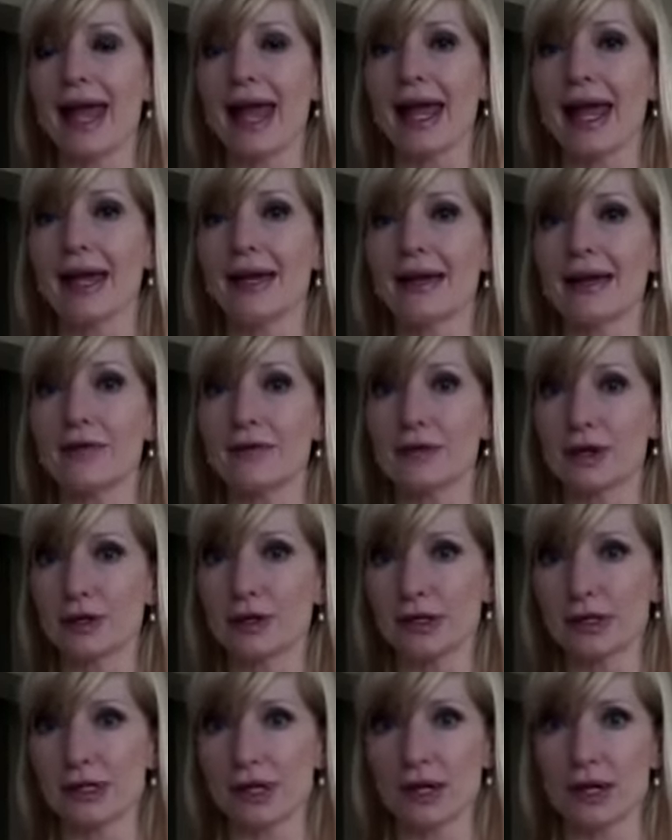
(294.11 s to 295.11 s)
And if
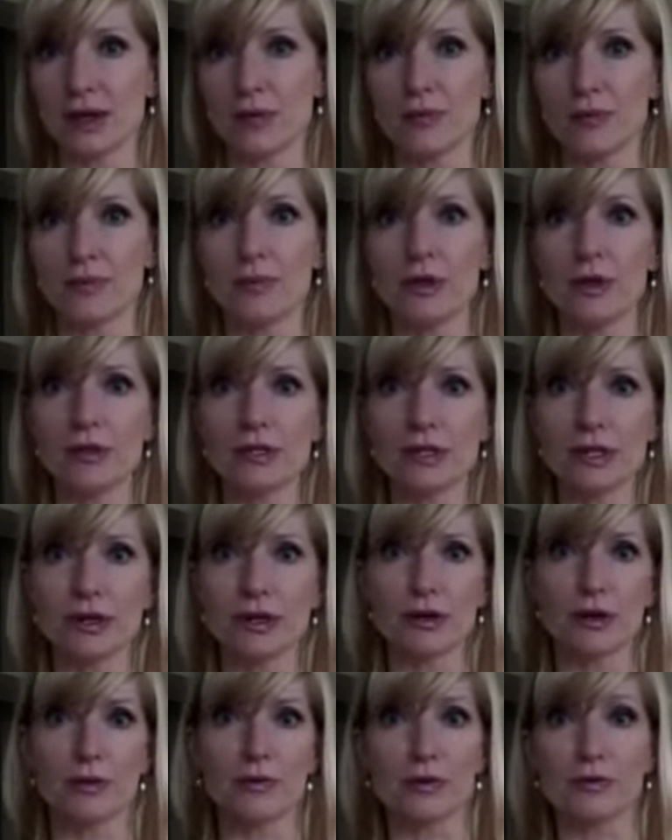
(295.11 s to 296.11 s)
there's a
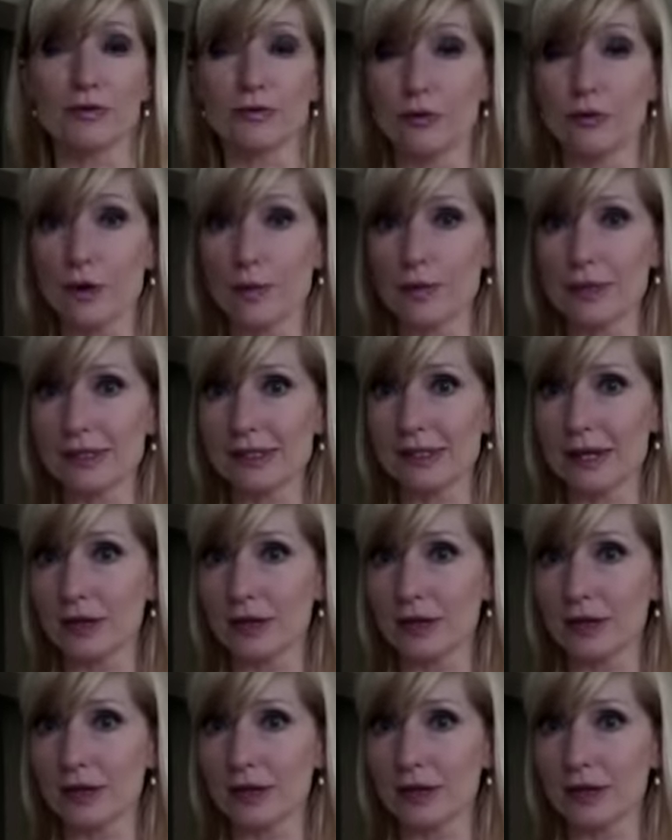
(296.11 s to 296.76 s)
music or a performance